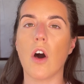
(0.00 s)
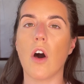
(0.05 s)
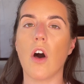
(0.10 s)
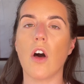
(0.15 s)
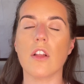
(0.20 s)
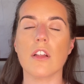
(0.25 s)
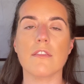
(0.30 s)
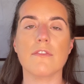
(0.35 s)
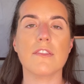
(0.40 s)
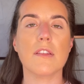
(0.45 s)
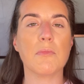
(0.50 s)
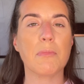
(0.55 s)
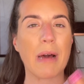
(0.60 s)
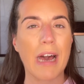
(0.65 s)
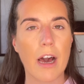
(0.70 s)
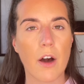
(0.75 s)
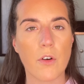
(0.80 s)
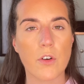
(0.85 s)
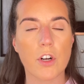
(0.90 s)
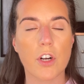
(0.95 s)
all of the
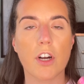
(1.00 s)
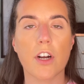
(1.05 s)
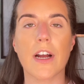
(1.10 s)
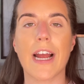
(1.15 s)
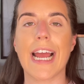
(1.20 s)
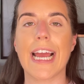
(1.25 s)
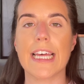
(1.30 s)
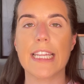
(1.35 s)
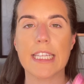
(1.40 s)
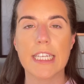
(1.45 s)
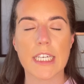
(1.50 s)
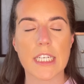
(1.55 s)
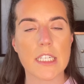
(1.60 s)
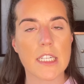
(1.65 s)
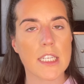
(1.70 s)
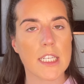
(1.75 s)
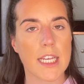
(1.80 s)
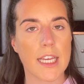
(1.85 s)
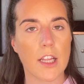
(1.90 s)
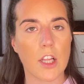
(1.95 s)
powder and the
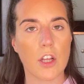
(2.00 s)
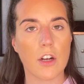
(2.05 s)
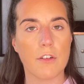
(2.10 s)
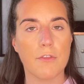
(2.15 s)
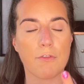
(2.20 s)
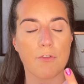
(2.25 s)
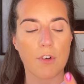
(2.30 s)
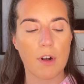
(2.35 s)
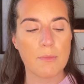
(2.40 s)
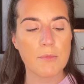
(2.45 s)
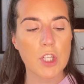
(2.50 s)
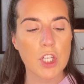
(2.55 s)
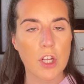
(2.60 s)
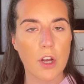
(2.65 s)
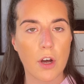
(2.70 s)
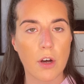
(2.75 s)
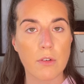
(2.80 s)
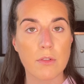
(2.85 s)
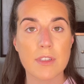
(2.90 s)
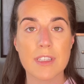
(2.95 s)
concealer from the
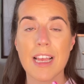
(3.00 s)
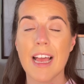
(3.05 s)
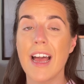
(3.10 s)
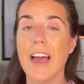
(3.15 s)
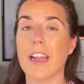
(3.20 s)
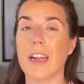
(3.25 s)
nose,